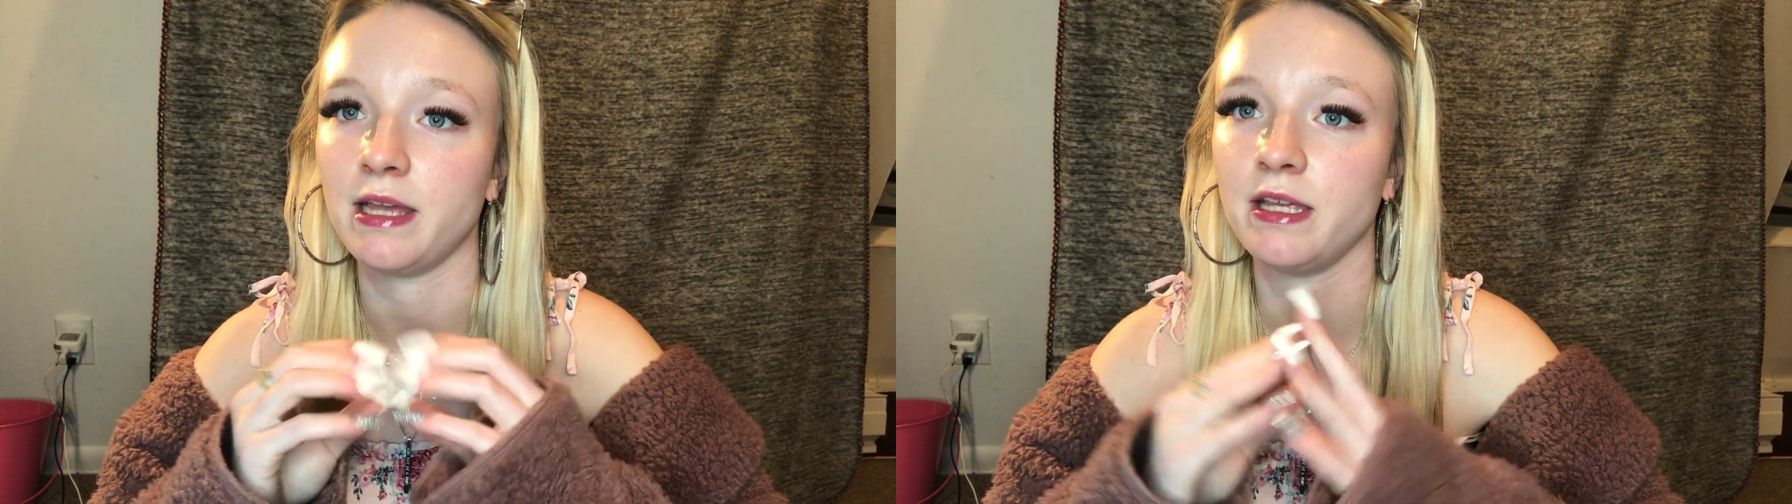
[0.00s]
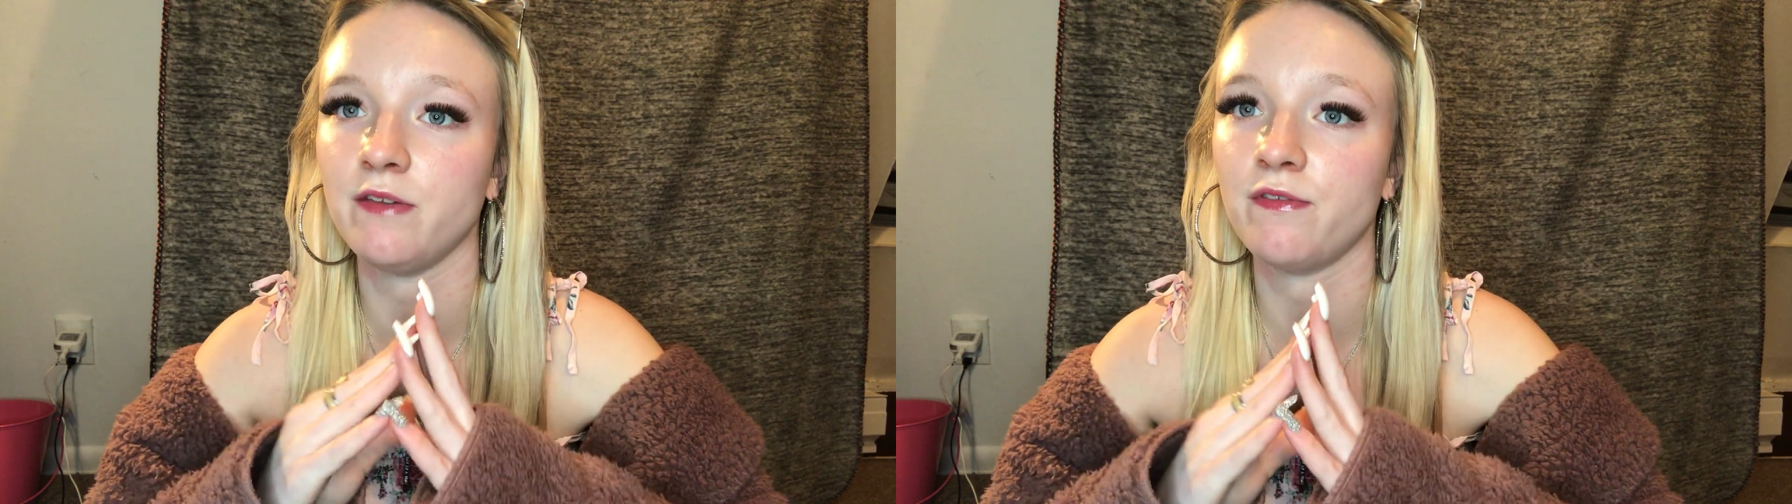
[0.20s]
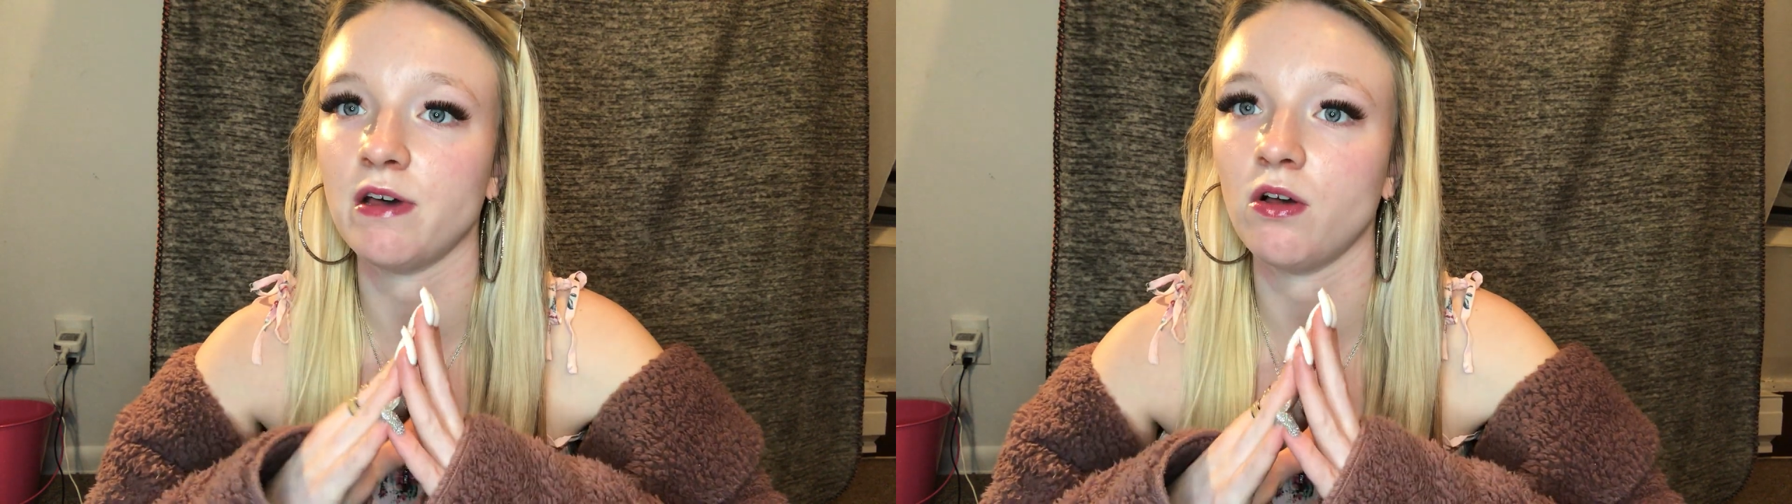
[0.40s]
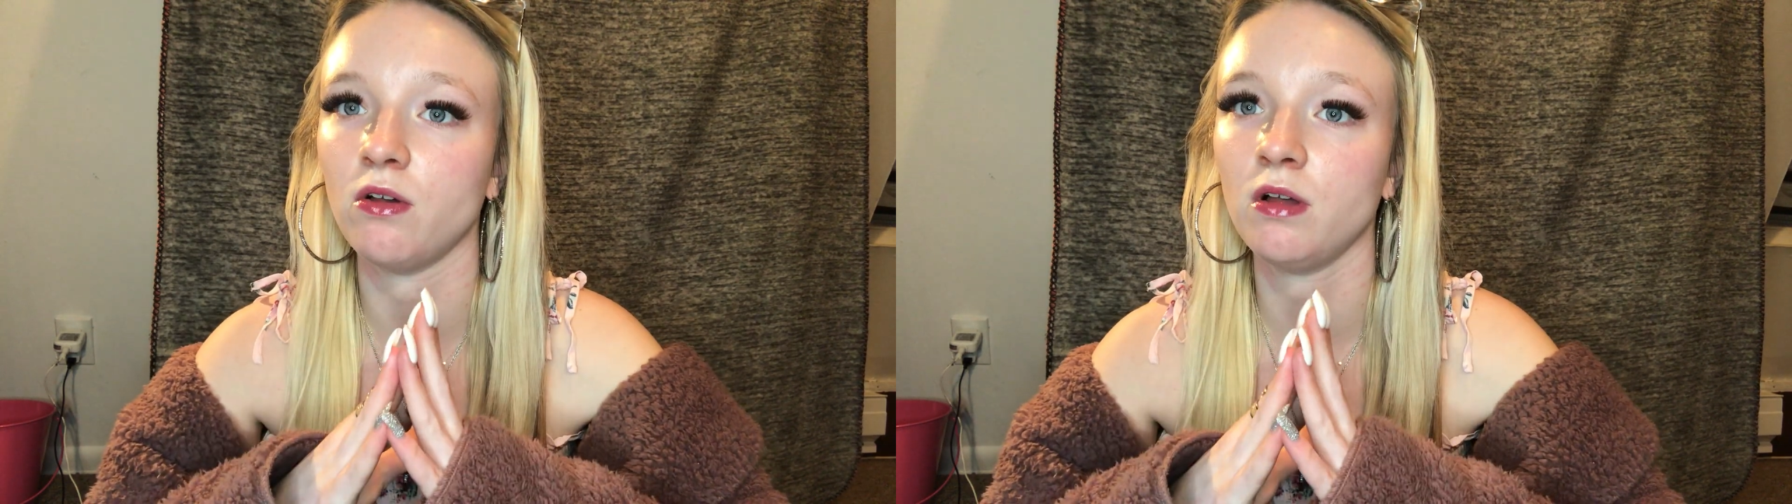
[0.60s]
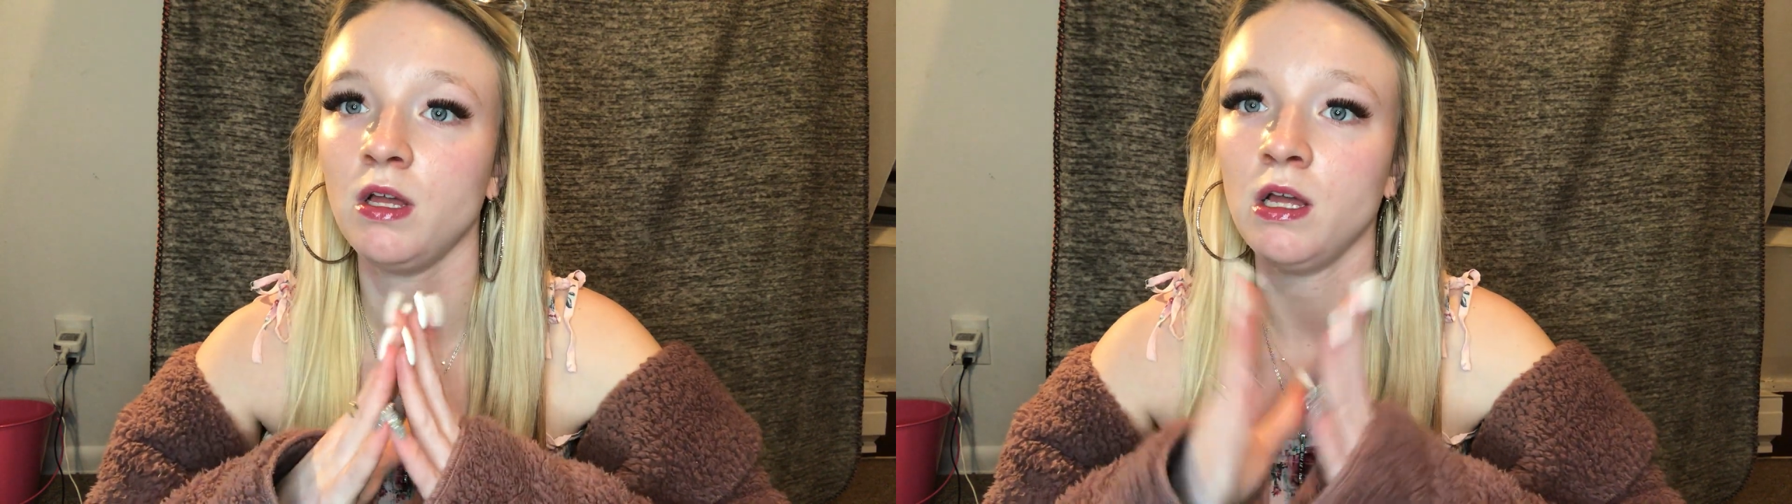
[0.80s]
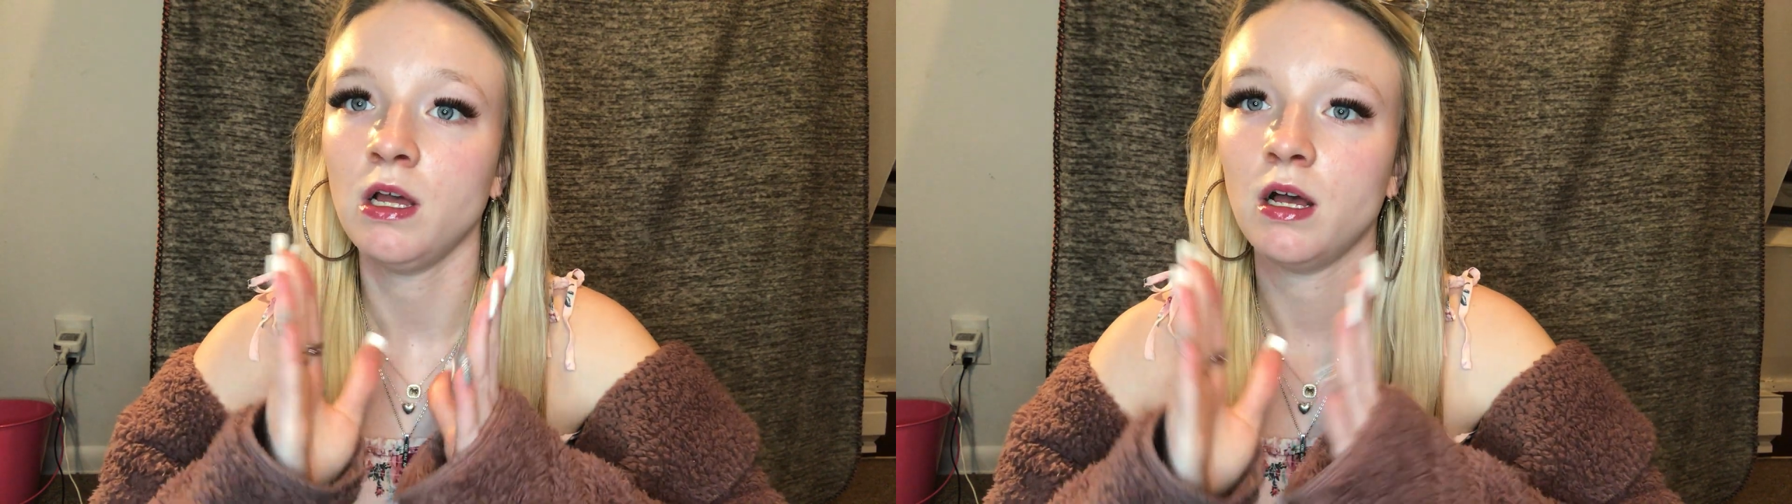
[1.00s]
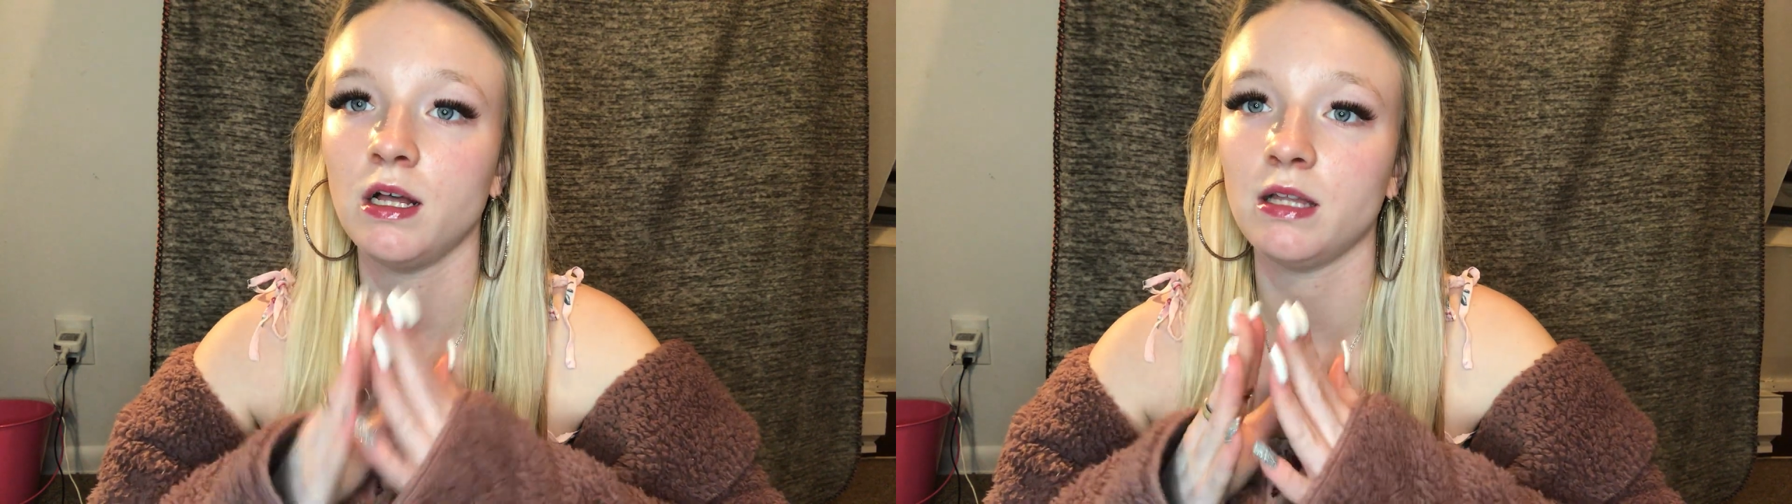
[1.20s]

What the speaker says: He felt a